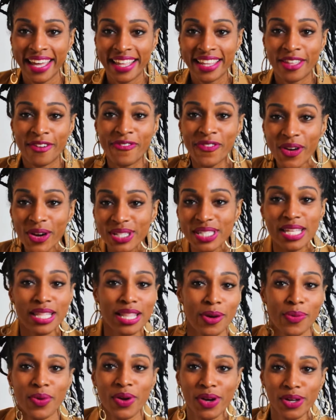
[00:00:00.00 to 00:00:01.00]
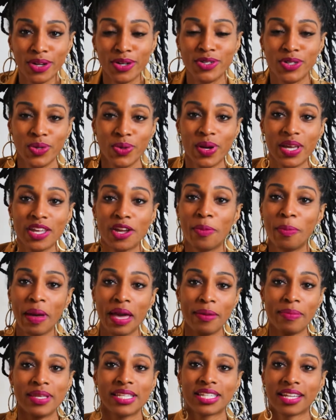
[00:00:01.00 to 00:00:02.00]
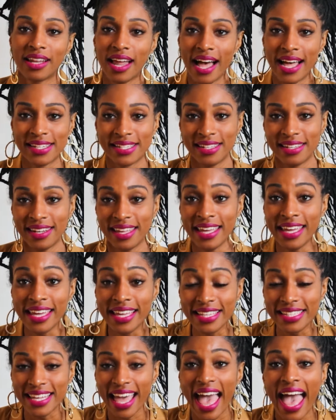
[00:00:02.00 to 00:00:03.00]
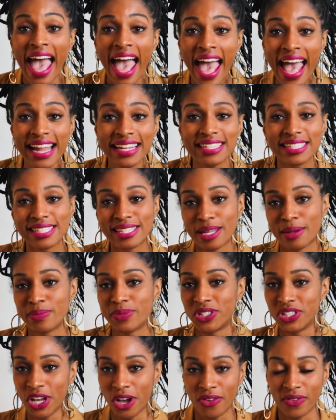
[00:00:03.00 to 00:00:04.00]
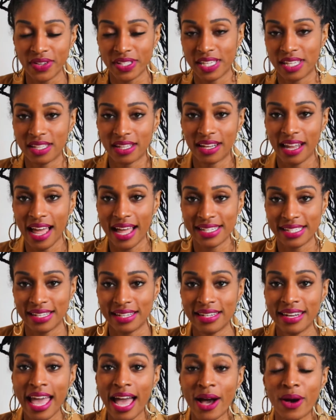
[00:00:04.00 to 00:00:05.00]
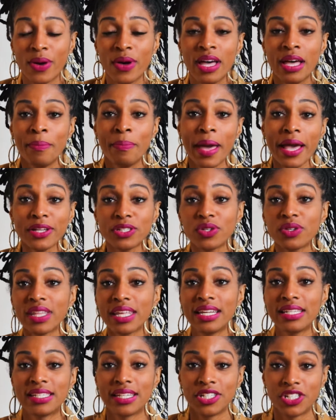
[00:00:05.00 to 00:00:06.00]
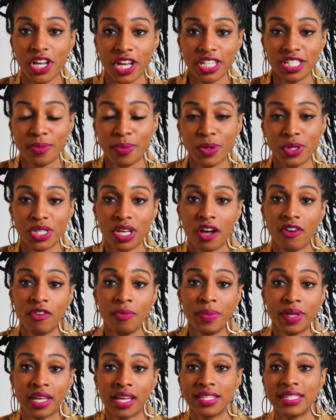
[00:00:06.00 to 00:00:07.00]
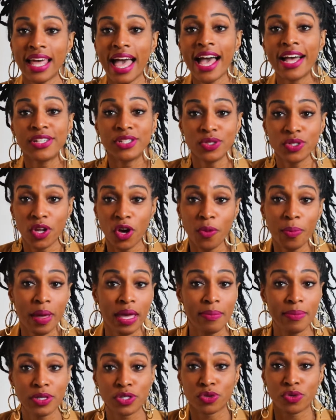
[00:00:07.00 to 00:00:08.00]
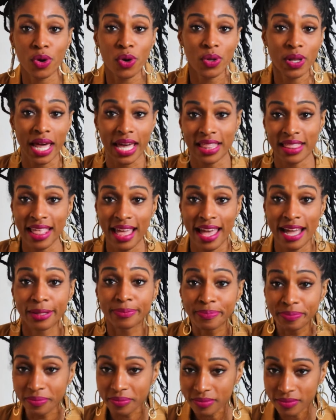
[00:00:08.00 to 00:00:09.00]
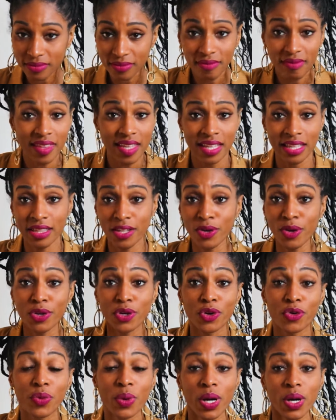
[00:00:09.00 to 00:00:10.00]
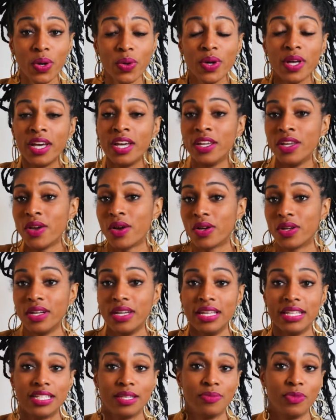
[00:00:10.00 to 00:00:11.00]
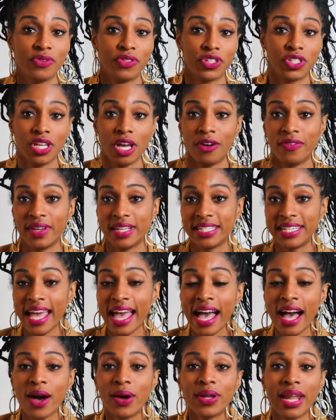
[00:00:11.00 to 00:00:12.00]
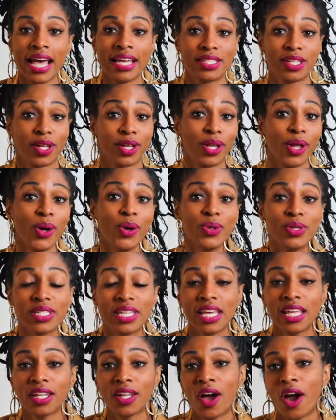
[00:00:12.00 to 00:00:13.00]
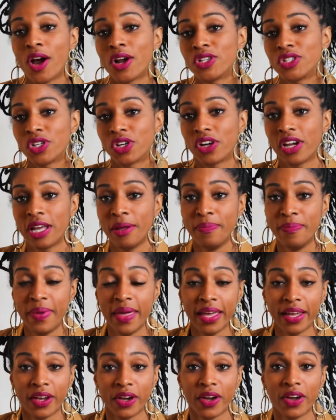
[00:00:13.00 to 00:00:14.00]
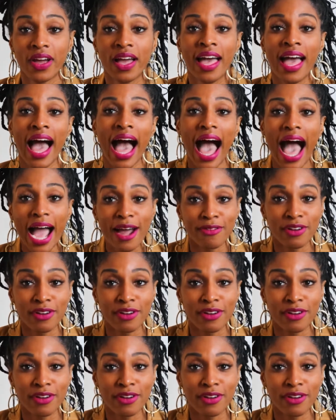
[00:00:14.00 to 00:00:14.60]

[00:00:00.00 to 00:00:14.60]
The first thing that we're gonna do in your baby's closet is add some shelving to the closet. Now, make sure that it's adjustable shelving because as you know, babies grow like that. They're gonna grow, you're gonna need to move the shelving down as the clothes get larger and bigger. I